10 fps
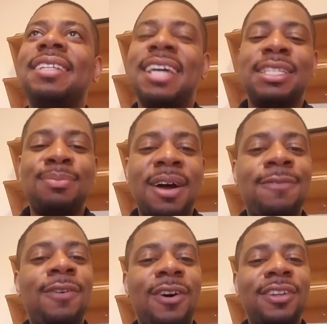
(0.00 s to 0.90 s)
that's my
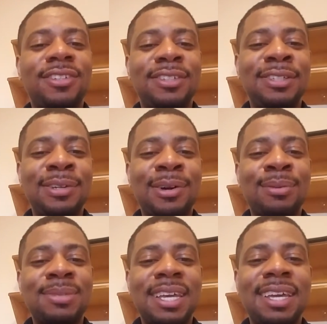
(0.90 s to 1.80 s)
father. You know what
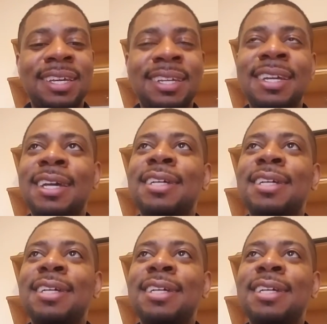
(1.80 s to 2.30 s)
I'm saying?